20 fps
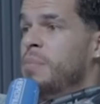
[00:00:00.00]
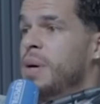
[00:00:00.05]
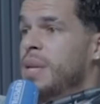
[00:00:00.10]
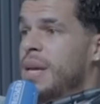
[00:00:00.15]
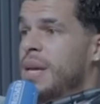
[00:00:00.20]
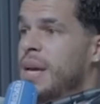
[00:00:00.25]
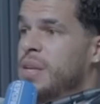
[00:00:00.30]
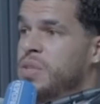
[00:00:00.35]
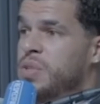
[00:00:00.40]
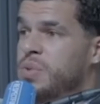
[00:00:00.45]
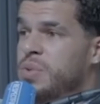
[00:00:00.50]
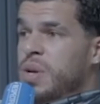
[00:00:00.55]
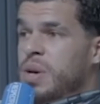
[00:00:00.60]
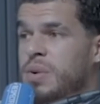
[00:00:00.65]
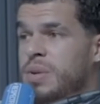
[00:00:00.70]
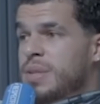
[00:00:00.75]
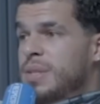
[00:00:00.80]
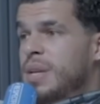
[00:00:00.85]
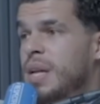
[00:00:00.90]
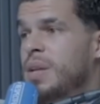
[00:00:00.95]
money, as you
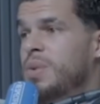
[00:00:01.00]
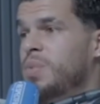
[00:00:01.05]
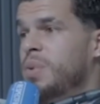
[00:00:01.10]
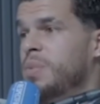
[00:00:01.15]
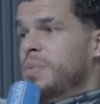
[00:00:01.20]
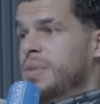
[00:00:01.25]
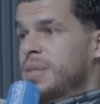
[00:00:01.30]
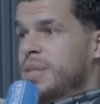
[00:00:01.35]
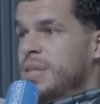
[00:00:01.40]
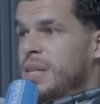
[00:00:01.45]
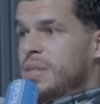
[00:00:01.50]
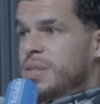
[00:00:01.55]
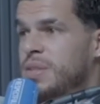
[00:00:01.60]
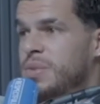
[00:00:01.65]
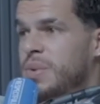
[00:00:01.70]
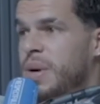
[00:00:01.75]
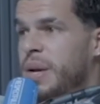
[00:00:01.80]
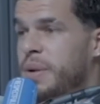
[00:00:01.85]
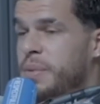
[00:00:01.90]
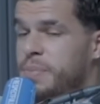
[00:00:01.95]
know, to tell a woman's
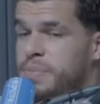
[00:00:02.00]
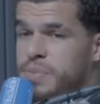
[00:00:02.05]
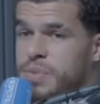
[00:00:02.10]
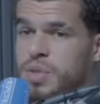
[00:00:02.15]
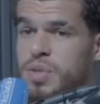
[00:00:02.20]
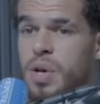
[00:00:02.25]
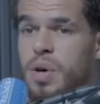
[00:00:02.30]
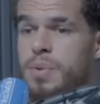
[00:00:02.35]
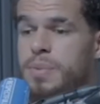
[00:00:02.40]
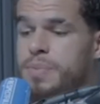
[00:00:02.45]
intentions, right? So